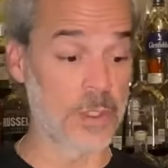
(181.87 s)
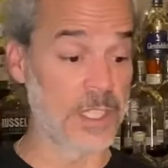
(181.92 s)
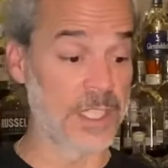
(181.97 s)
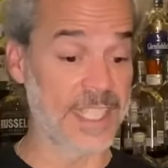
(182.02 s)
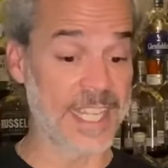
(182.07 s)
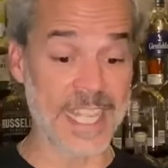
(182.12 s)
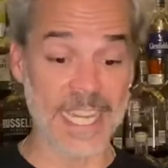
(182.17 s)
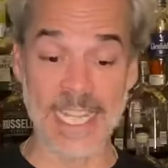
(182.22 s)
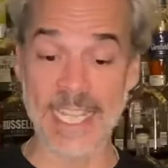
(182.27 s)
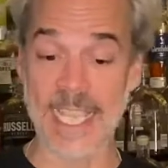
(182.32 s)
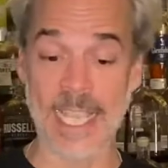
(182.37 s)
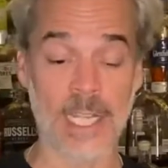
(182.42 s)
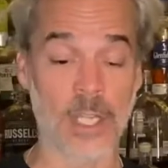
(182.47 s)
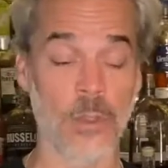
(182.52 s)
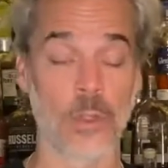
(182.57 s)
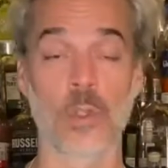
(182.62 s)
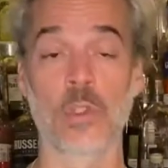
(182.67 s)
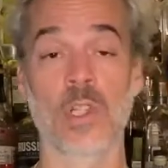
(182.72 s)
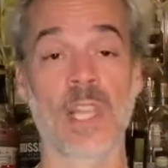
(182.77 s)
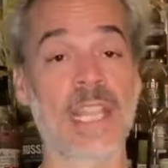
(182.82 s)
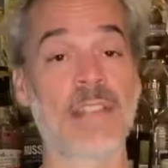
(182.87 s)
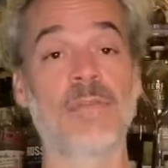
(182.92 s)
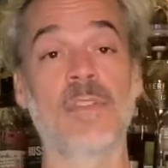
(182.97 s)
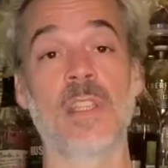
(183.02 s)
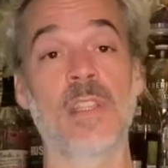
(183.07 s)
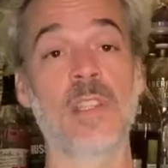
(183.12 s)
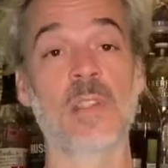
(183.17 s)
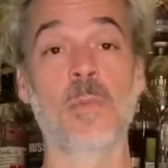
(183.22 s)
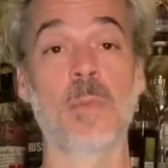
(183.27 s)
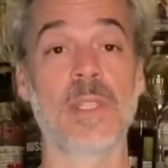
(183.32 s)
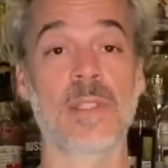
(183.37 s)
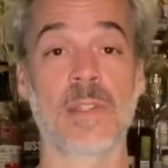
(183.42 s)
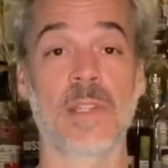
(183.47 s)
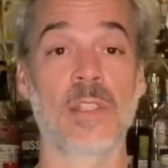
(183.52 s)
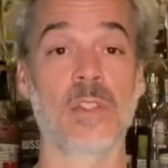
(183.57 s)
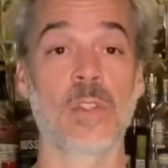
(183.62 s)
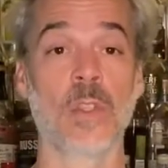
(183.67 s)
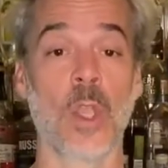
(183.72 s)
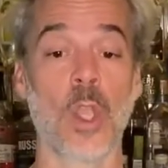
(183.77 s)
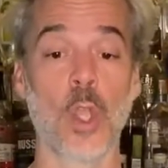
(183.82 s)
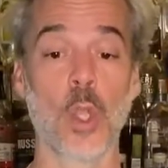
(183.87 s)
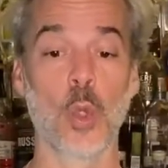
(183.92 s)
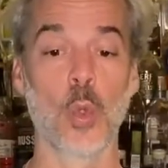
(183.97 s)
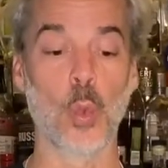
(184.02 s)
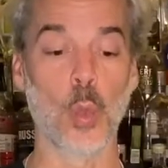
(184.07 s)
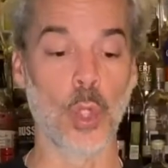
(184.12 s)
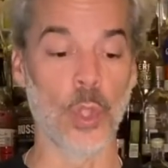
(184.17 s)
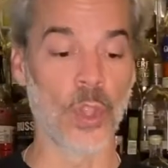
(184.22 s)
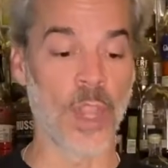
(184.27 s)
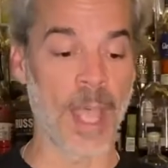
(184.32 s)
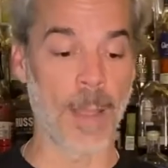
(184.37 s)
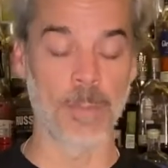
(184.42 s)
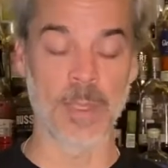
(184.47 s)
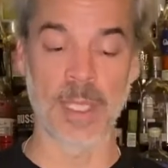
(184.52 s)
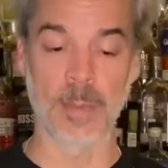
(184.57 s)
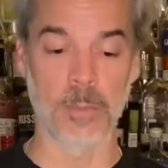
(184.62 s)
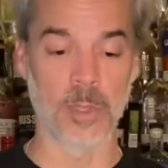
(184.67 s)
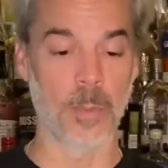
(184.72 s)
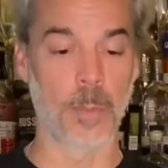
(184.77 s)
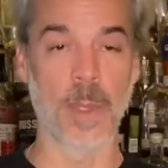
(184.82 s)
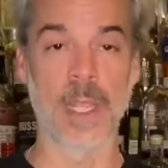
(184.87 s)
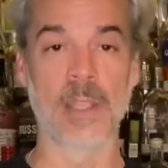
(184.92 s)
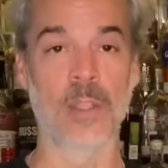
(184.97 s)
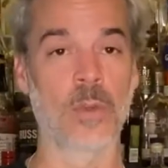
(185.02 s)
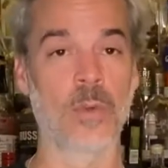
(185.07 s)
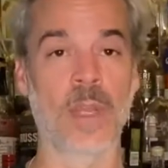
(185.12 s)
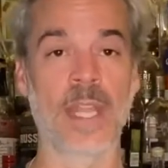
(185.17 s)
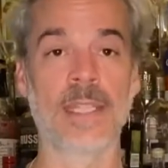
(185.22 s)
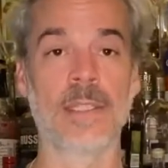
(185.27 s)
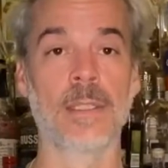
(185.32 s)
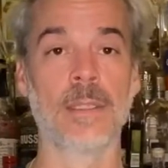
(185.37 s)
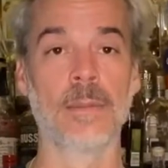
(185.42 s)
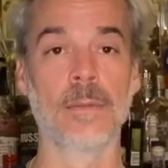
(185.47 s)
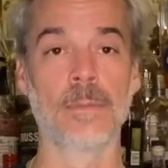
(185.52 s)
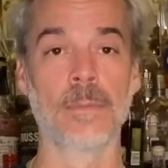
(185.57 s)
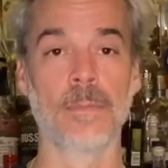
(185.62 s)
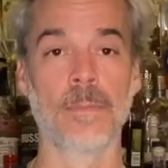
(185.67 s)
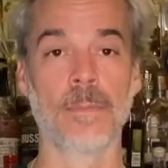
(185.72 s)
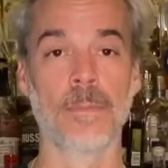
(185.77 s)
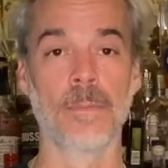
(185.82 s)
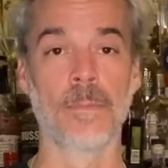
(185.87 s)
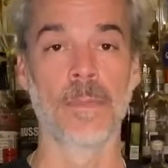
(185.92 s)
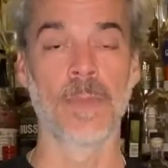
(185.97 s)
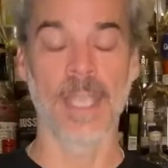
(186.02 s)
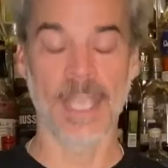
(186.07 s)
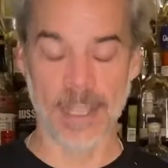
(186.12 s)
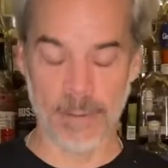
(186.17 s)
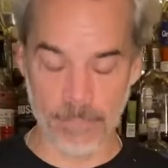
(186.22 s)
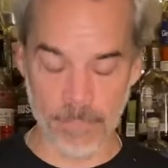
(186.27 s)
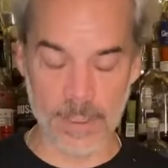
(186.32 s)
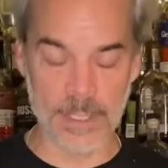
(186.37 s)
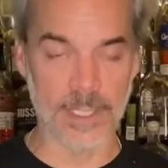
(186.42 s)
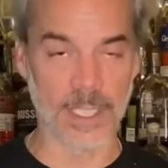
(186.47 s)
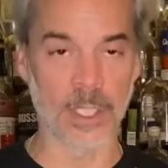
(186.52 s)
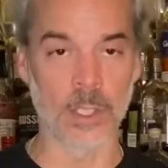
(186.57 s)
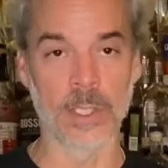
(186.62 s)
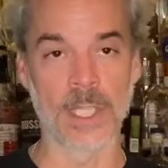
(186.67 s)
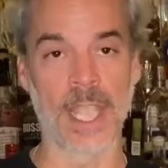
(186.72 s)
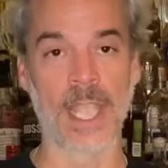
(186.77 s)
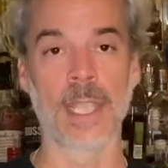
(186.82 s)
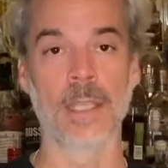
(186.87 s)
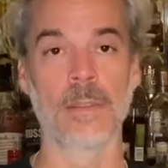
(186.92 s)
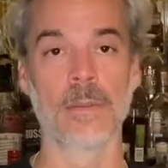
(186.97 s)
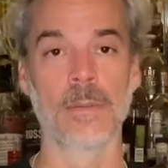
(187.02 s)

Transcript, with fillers: dedicated their life to this business who will not be able to pay their rent. Every single day.